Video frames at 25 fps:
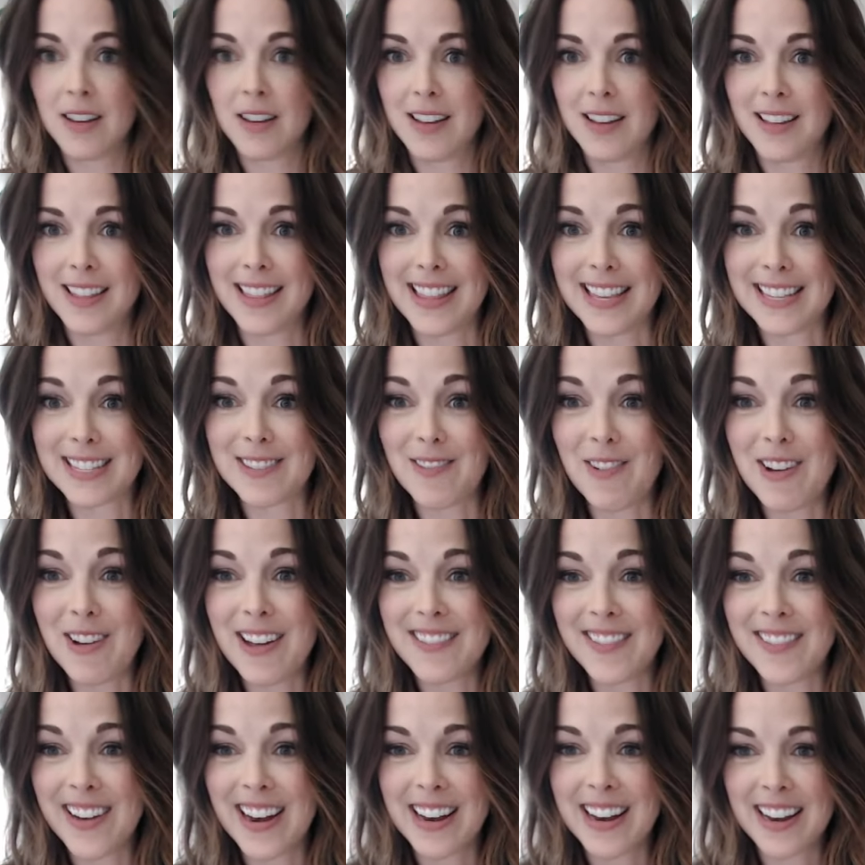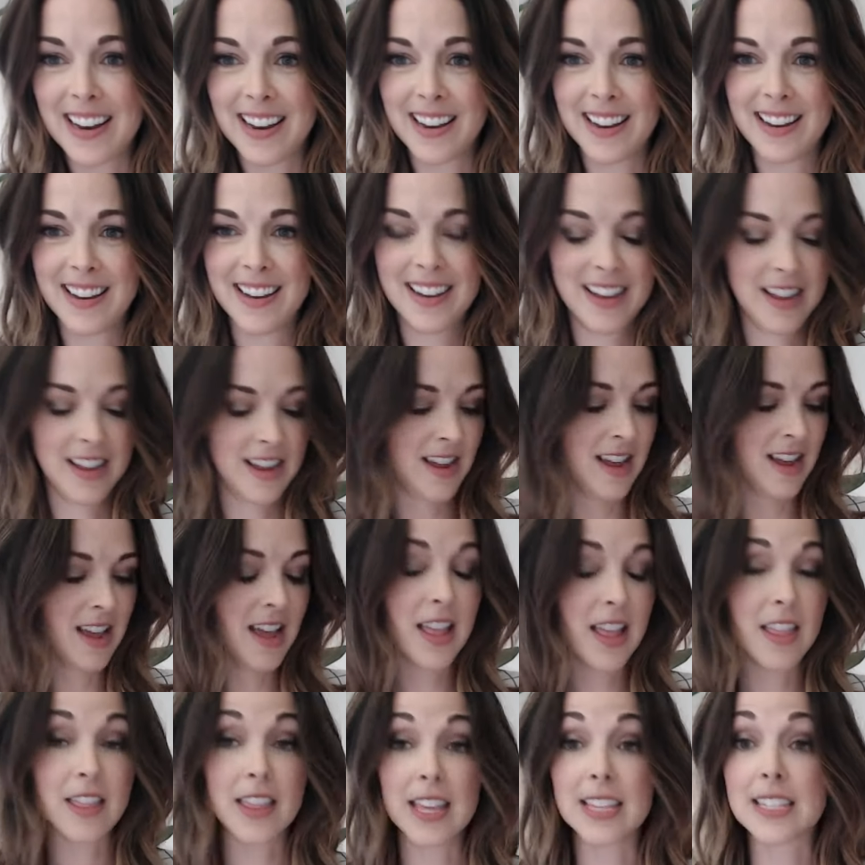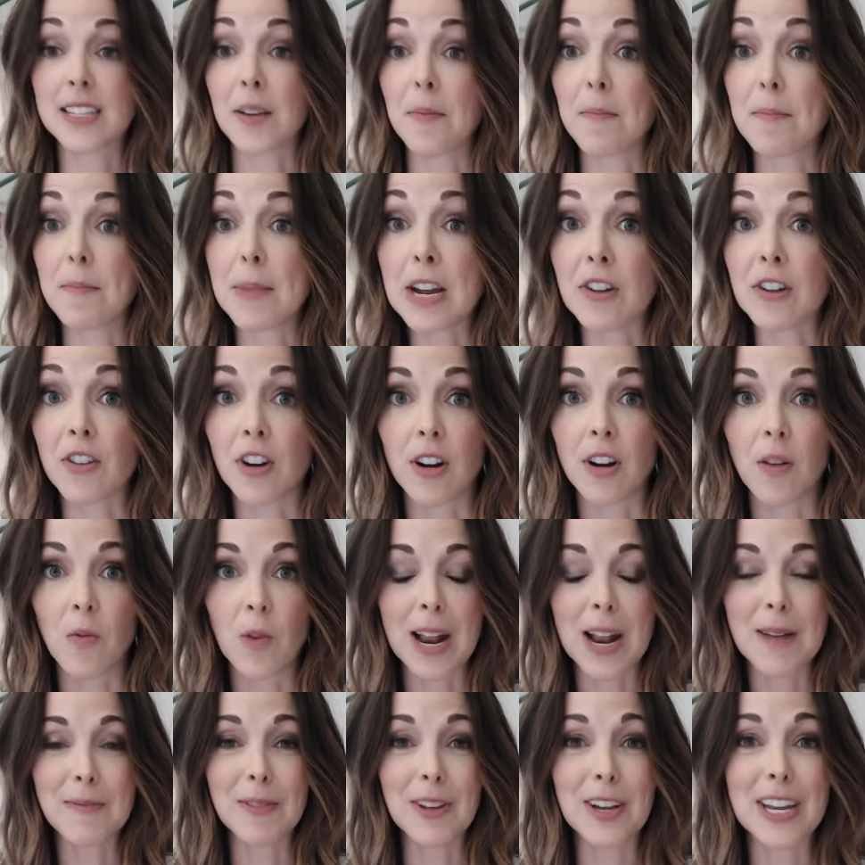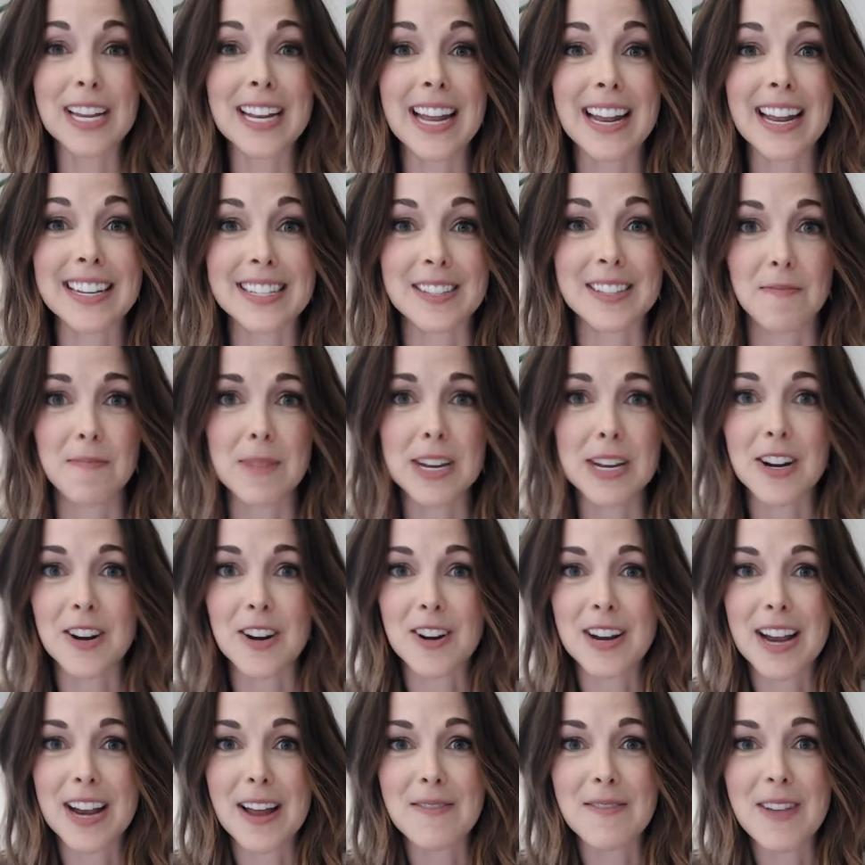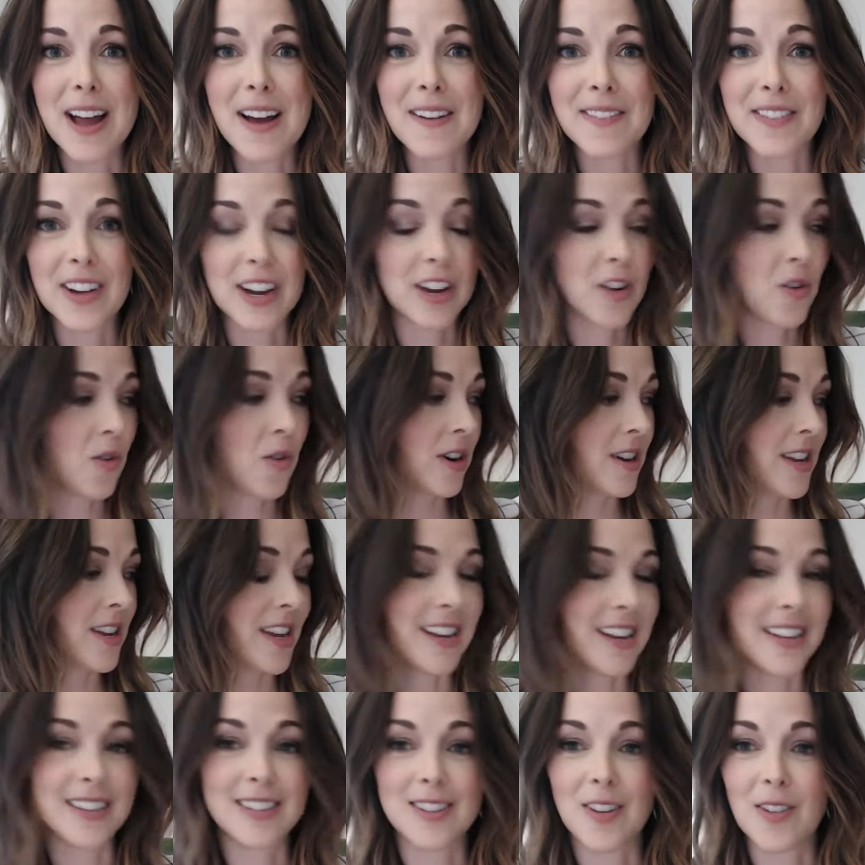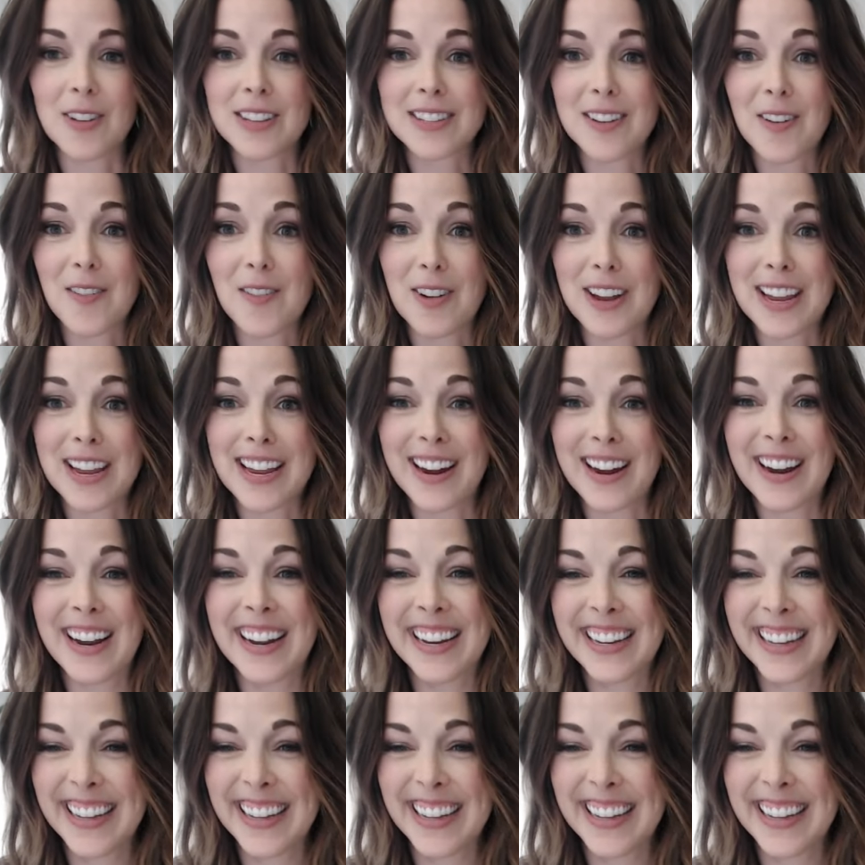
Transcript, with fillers: this one right here. It's a mirror. What I'm looking at is a mirror, and I'm not very coordinated, so it's over here.